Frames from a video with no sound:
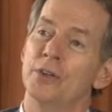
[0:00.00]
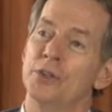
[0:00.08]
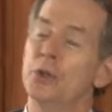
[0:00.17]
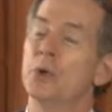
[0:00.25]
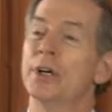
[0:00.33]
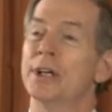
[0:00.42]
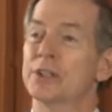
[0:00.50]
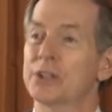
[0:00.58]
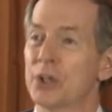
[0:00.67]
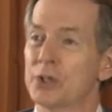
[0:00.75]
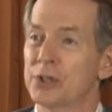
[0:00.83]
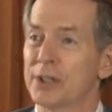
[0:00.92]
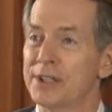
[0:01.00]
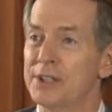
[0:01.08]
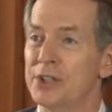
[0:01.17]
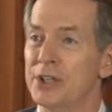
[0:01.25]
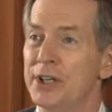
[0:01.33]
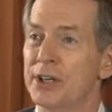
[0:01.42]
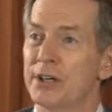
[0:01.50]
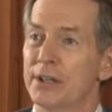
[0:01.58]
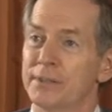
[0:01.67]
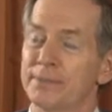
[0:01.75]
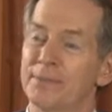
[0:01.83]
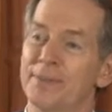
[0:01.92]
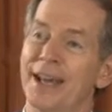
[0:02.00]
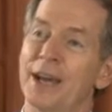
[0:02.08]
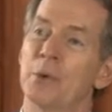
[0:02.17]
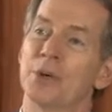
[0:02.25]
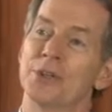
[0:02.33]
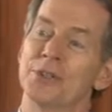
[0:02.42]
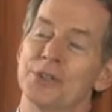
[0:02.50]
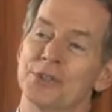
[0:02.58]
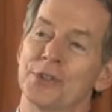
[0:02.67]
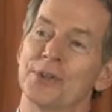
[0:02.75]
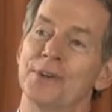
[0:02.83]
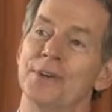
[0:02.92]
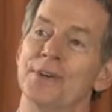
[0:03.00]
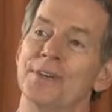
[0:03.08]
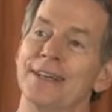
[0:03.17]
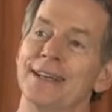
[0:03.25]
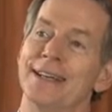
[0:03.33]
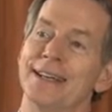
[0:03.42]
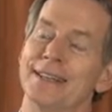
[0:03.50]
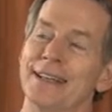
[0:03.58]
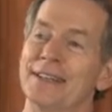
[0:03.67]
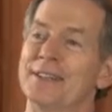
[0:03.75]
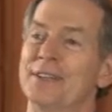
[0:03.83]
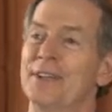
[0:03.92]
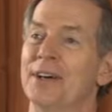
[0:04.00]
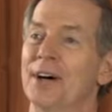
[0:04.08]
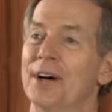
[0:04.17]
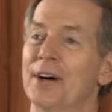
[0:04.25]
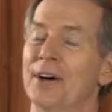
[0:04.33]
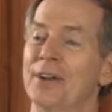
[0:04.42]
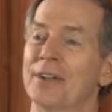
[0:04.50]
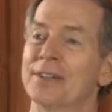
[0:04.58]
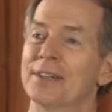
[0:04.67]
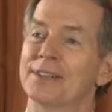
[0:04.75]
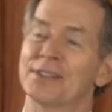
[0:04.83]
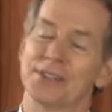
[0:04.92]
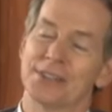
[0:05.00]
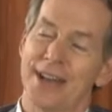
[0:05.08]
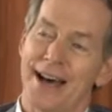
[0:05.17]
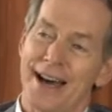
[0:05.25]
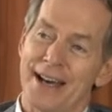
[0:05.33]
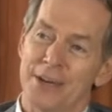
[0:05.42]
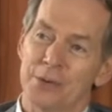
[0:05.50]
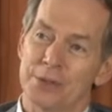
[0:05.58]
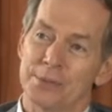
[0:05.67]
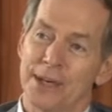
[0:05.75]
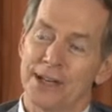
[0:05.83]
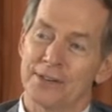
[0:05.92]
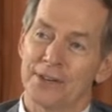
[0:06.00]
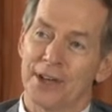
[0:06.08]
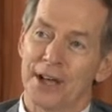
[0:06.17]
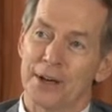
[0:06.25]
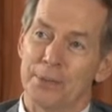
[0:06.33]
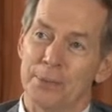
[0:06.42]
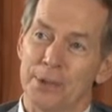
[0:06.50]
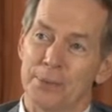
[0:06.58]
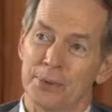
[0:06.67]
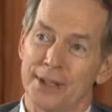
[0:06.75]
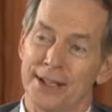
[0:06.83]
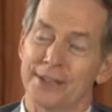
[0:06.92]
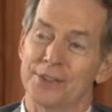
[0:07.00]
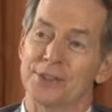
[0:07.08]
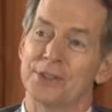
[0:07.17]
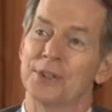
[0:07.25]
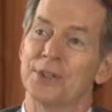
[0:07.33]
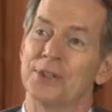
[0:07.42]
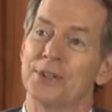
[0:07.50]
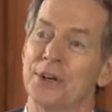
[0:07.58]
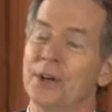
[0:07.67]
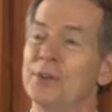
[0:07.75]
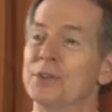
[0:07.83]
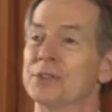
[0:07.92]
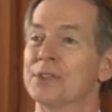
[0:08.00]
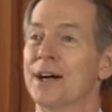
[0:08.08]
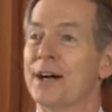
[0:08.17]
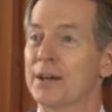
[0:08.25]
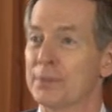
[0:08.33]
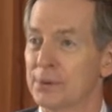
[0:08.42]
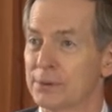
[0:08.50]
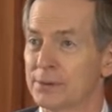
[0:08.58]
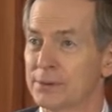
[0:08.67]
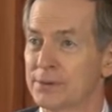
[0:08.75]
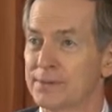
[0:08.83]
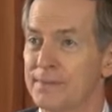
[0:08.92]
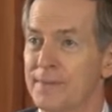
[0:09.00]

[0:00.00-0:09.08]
doing social engineering. They were concerned that society was made of a lot of people they considered undesirables.